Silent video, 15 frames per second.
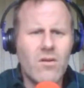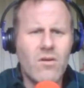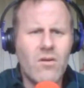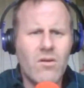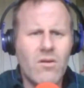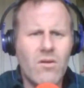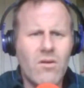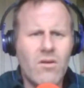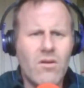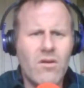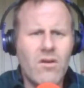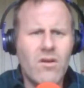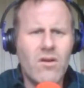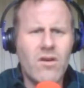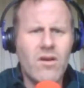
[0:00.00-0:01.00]
Oh,
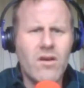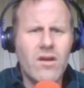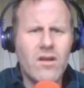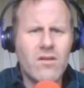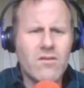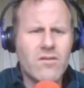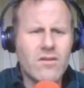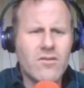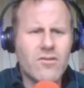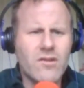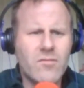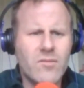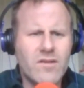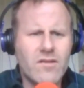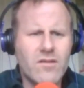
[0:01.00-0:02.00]
it looks like
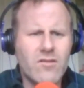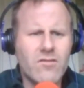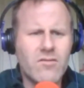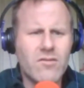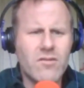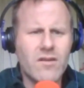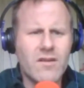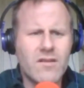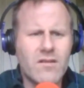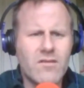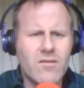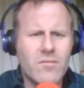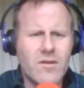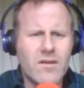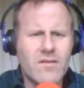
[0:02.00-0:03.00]
creamy stuff, right?
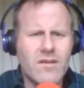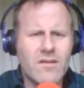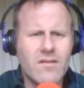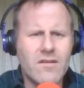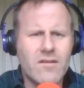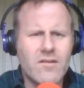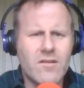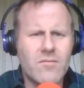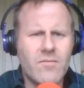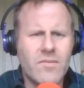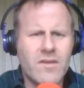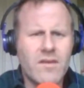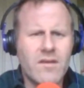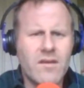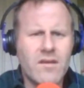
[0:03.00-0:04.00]
So I'm guessing that's ice
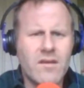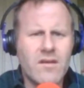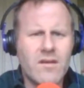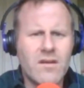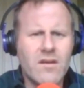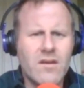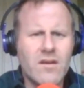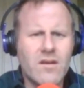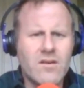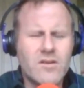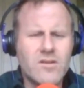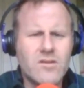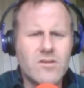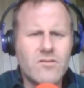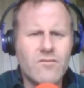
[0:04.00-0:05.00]
cream.
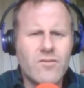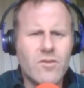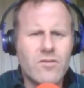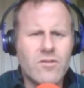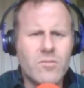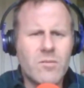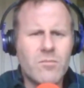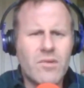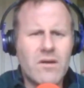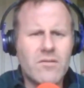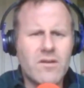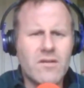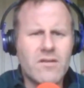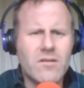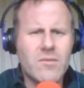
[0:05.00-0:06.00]
Fucked a big
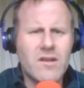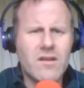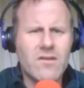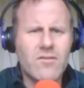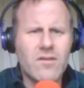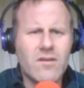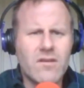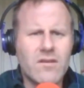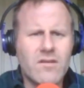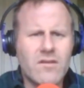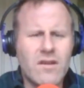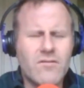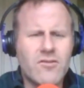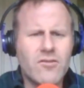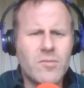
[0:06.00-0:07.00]
brownie into the middle of
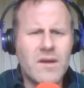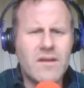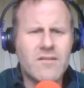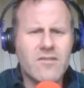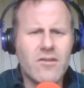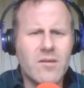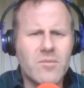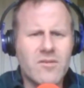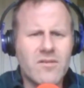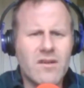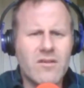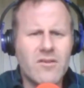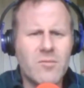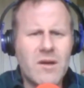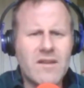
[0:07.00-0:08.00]
it. 2 paint scrapers
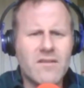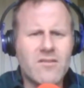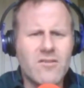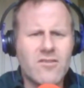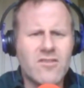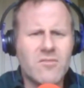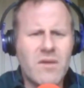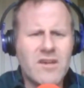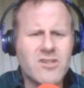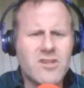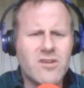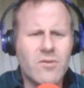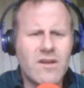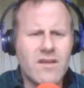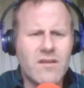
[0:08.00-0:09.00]
now, and your man is just
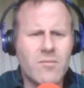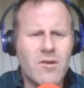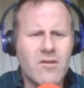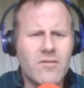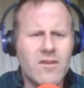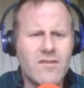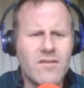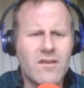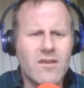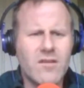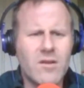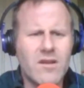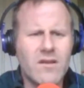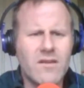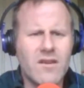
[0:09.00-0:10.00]
smashing away at the brownie inside in the
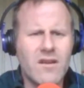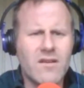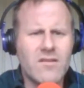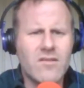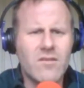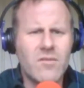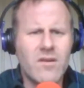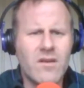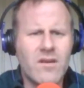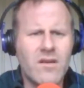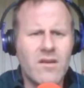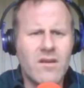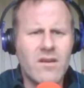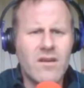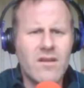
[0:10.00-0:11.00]
middle of the ice cream.
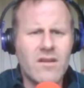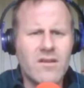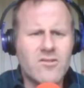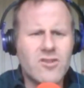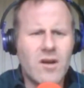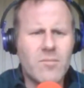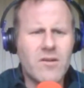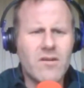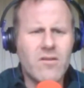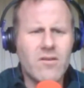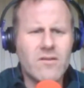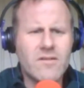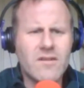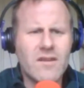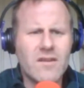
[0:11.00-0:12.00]
They chop it
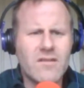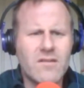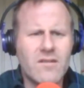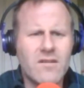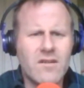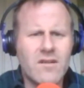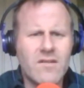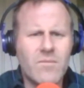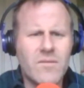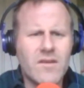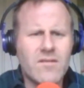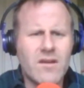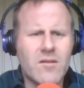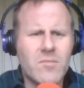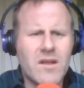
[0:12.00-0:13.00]
all together.
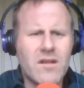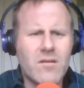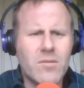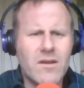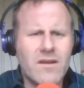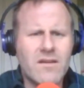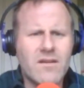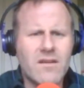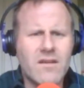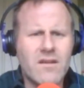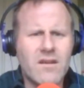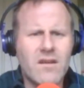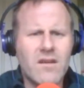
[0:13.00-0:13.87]
It's on a metal plate.